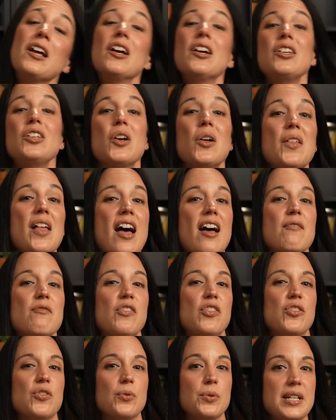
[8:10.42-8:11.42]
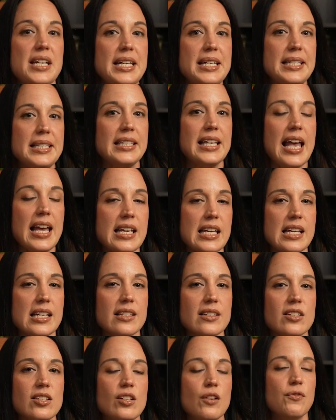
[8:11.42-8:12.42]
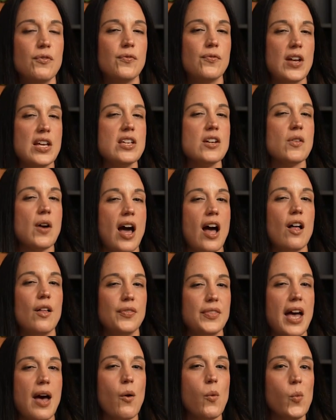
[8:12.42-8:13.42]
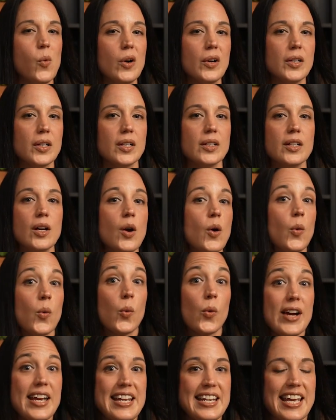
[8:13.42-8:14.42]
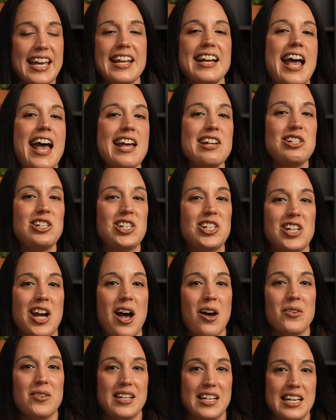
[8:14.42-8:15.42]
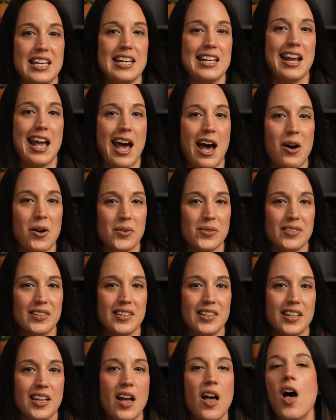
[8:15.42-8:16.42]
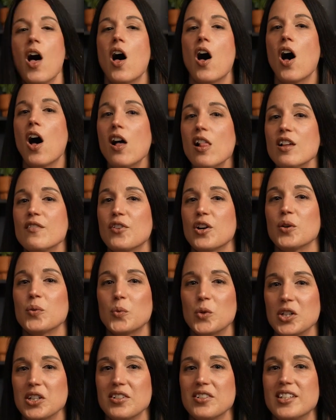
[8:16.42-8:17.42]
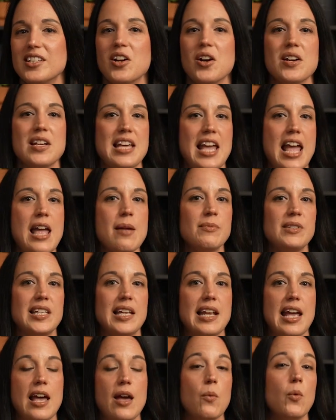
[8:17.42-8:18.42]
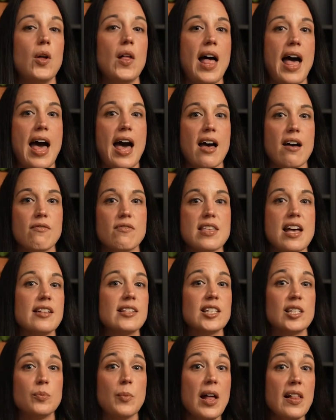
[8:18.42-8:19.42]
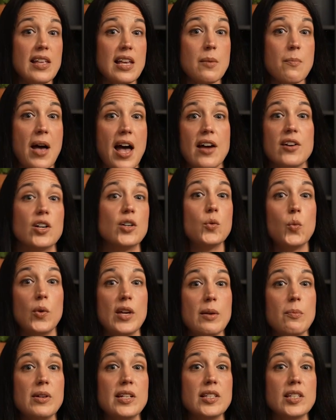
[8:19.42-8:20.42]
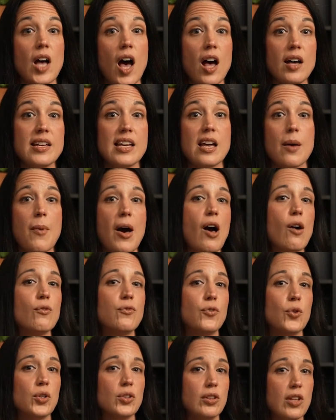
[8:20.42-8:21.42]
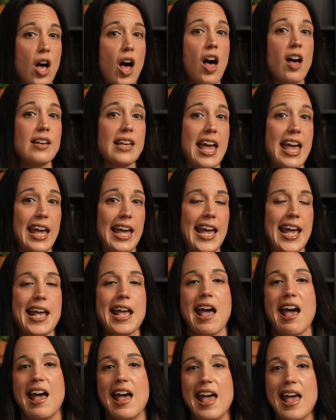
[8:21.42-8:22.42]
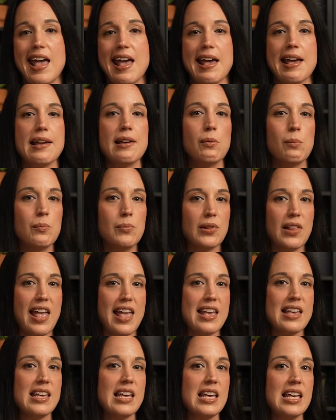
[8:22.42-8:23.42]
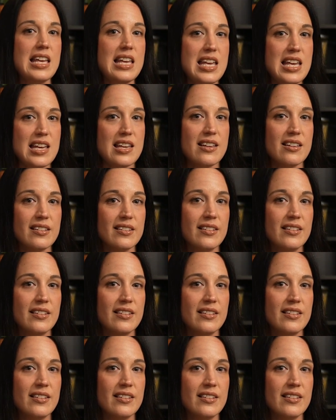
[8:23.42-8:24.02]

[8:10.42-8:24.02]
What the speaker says: You'll have 3 seconds to figure out that word, read it, and shout it out. All of our words in our game today will have that spelling pattern we've been talking about for long A blank E.